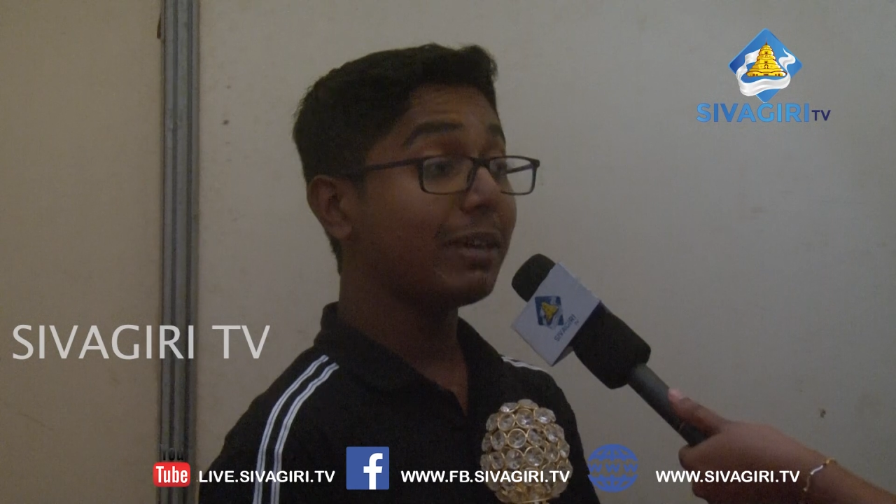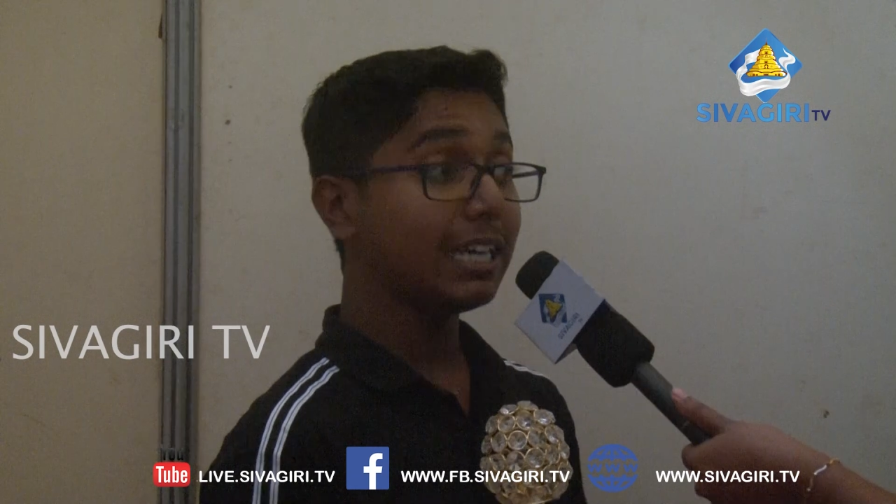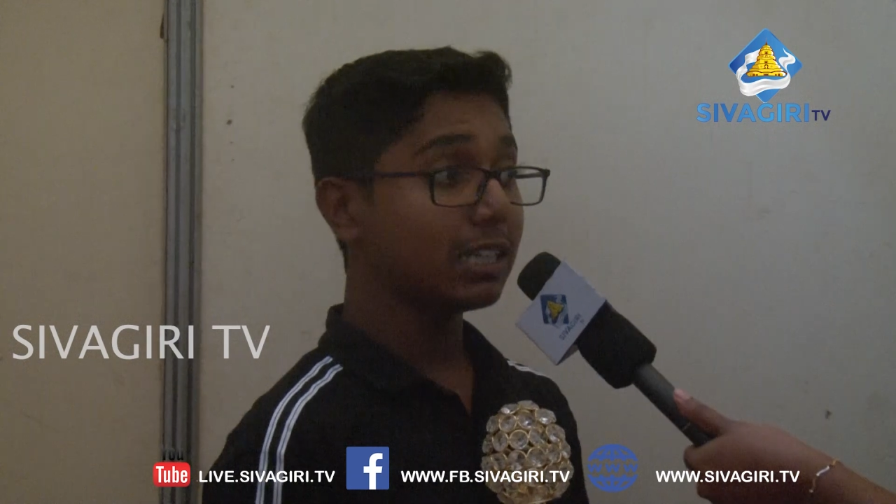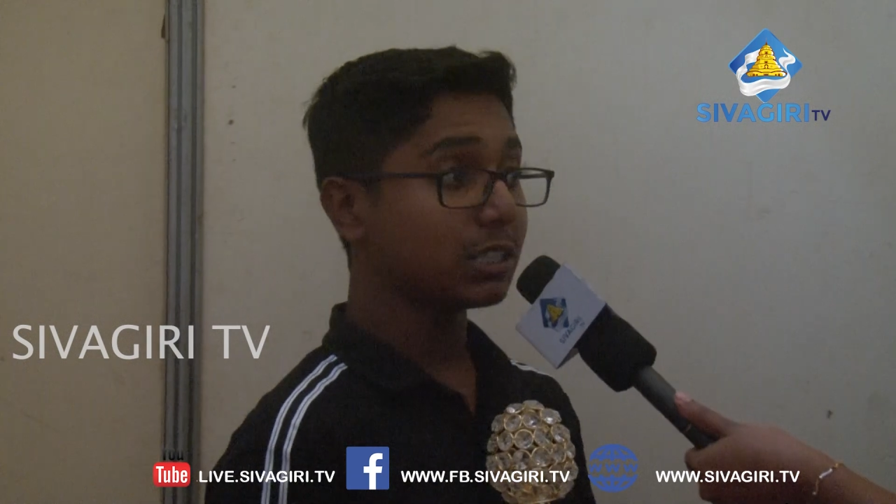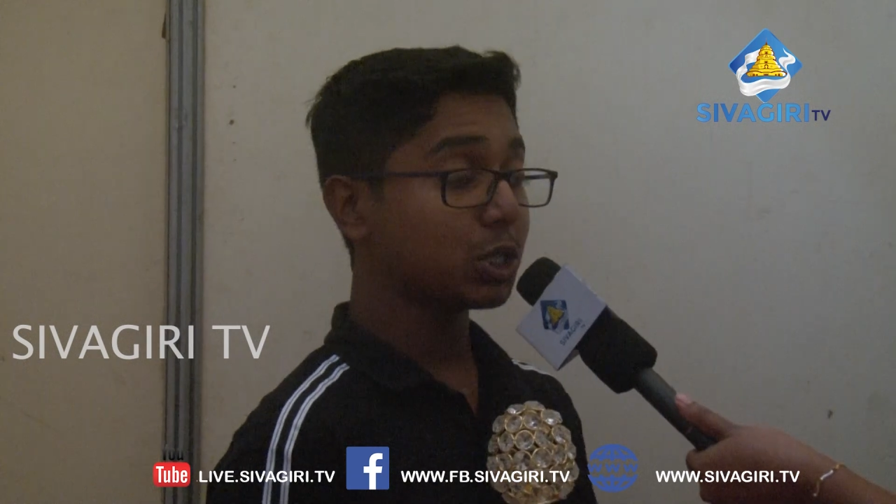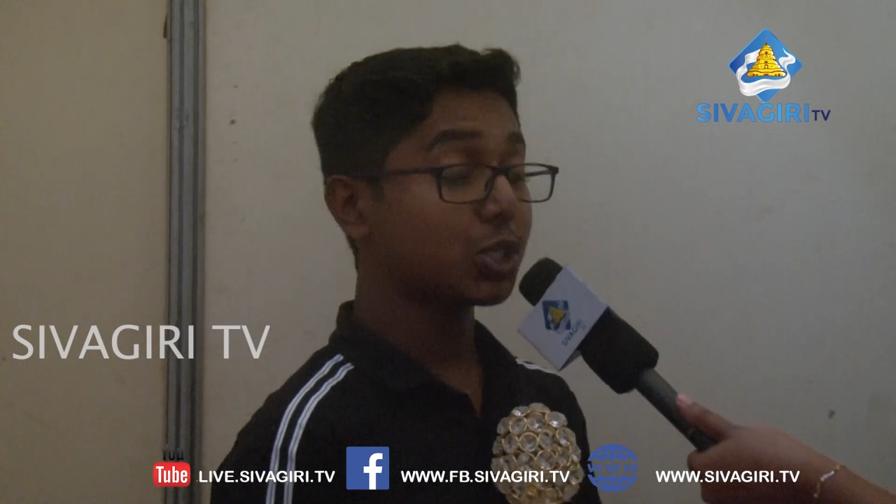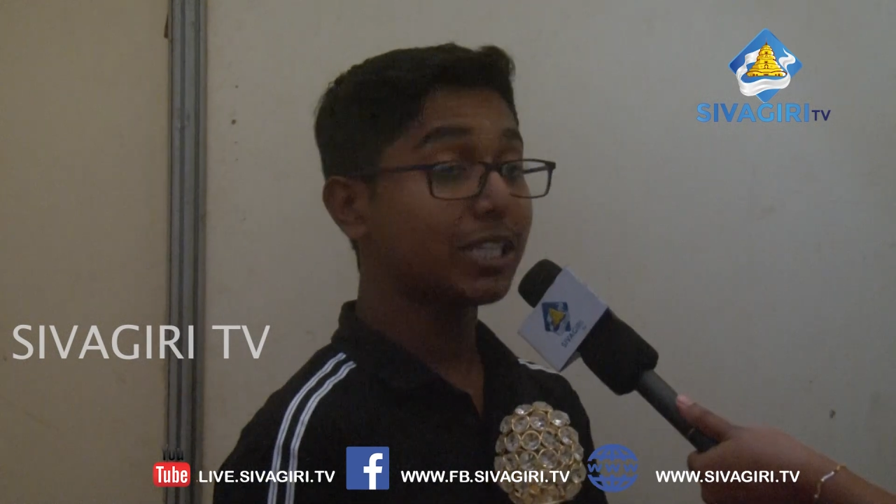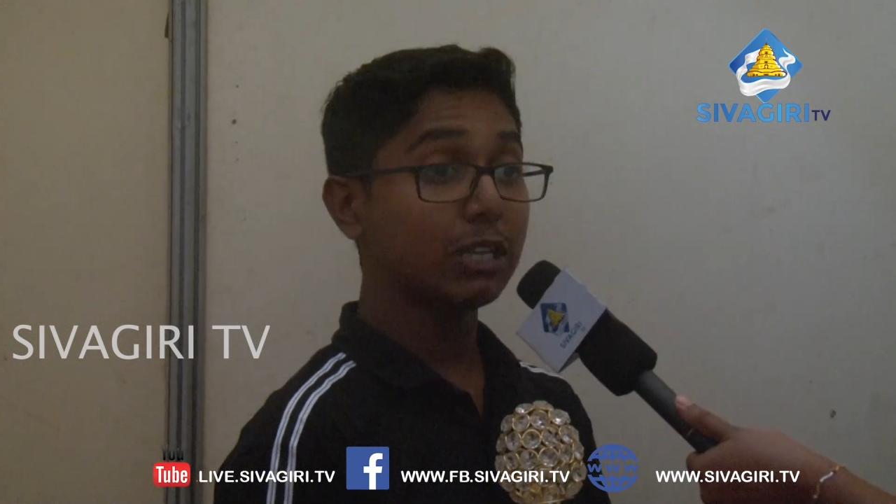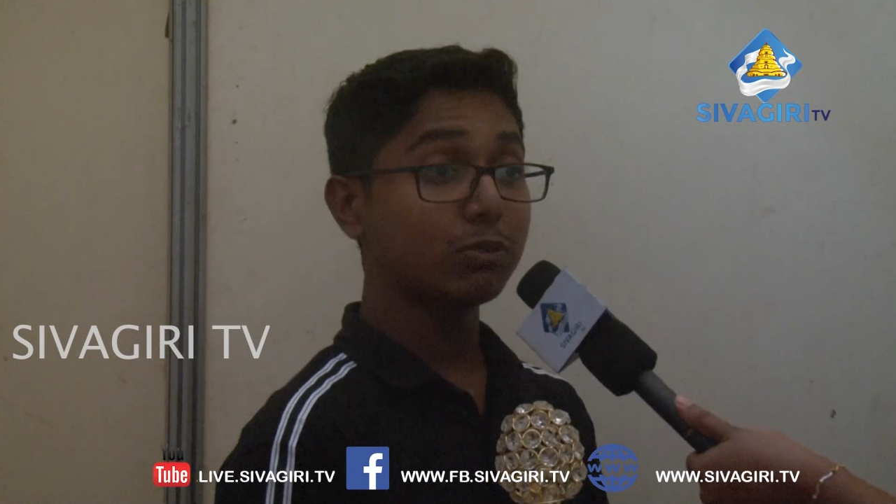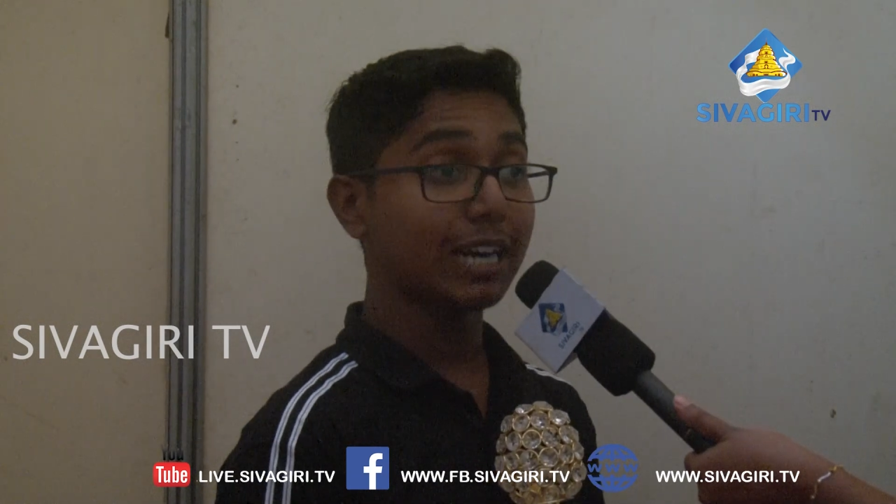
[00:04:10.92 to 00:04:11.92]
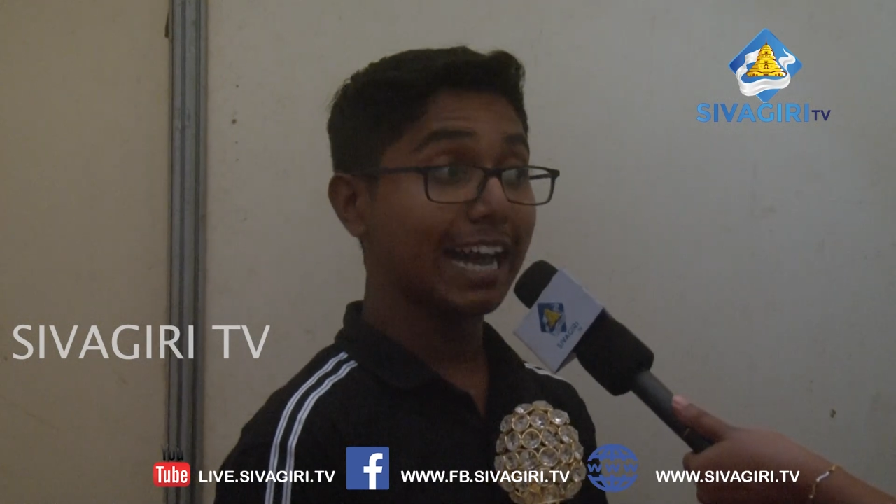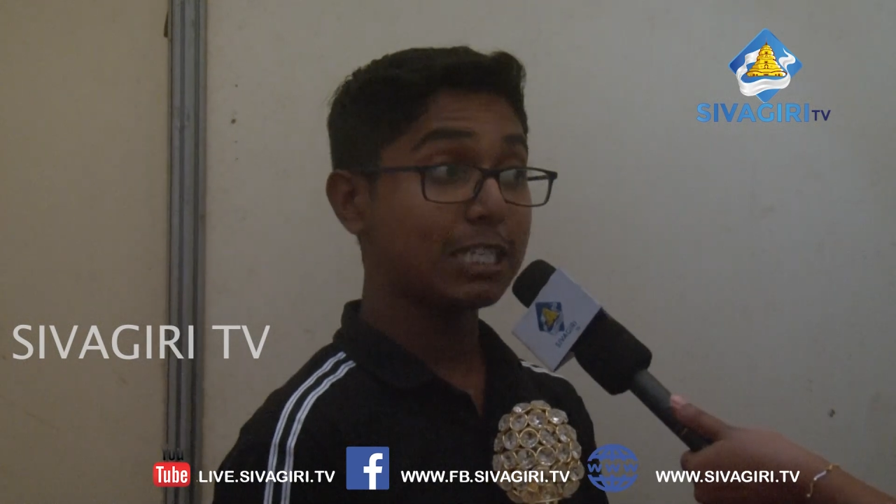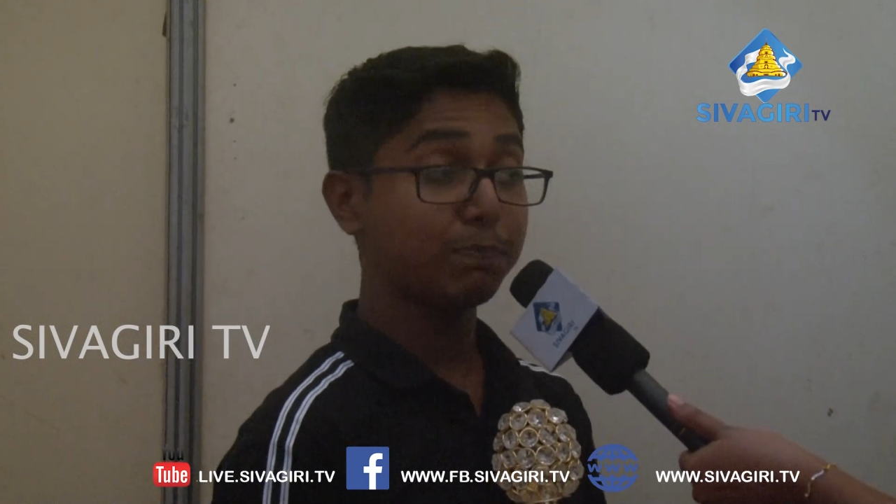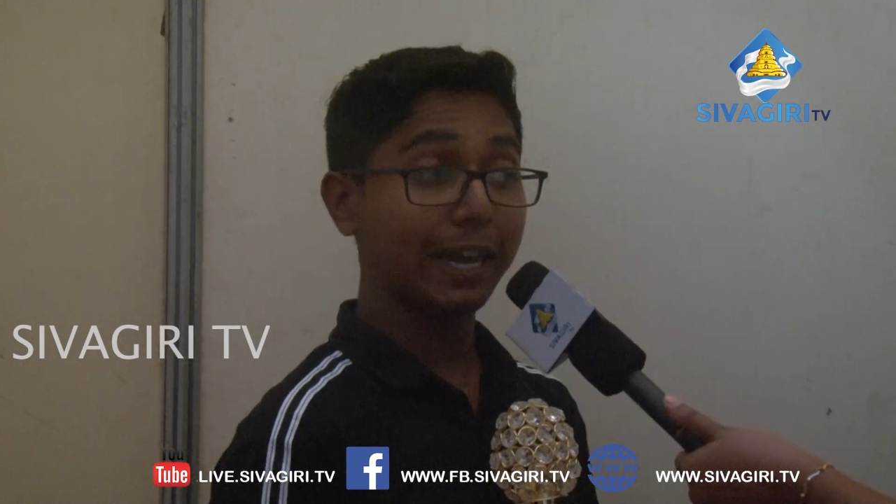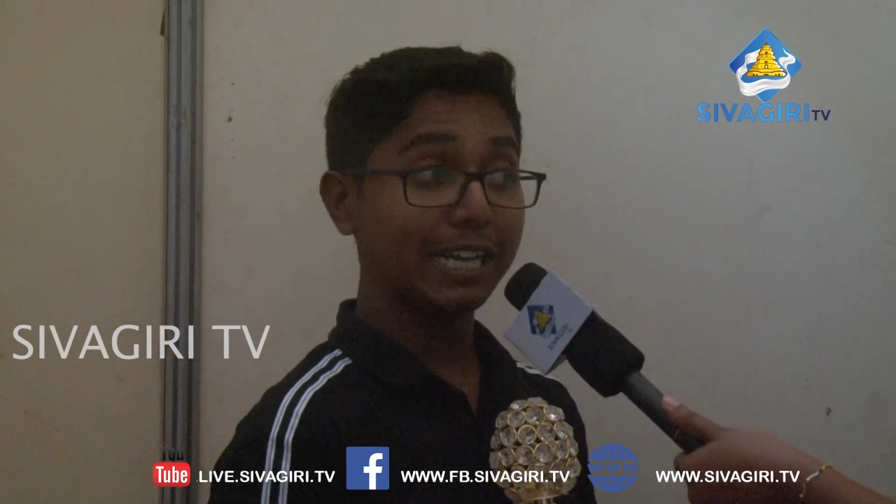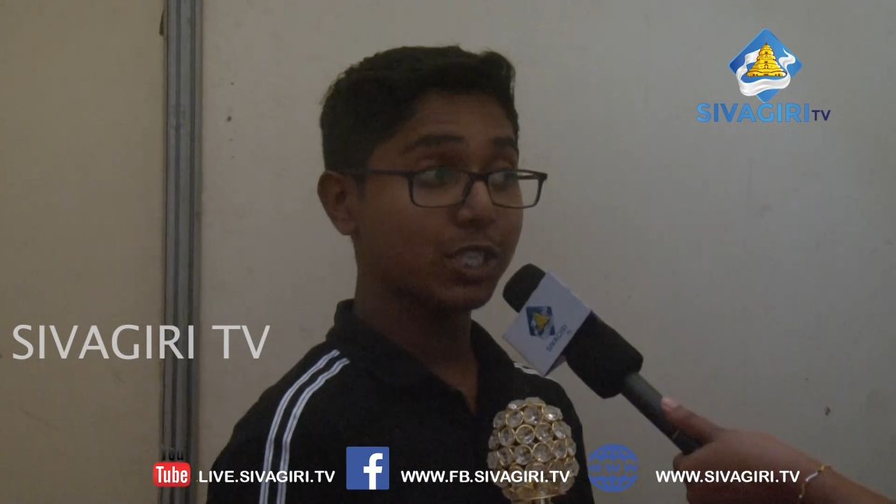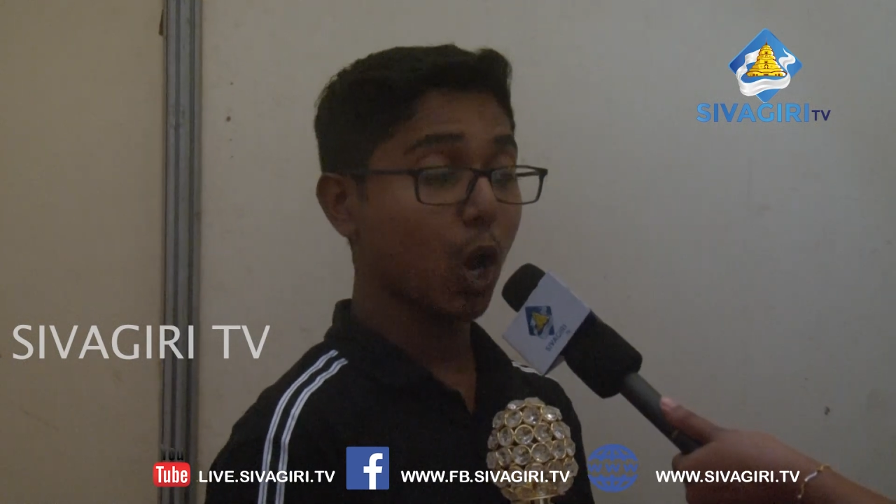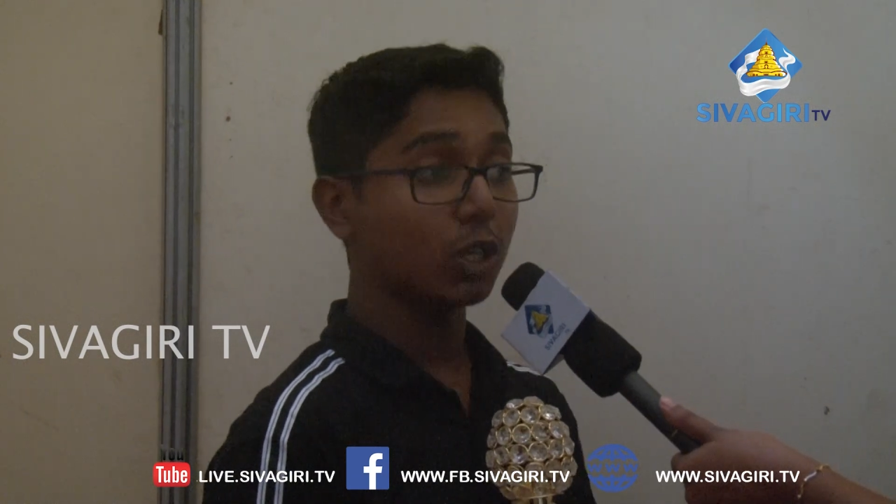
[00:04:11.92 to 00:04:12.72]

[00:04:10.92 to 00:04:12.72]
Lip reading: I'm here to deliver a speech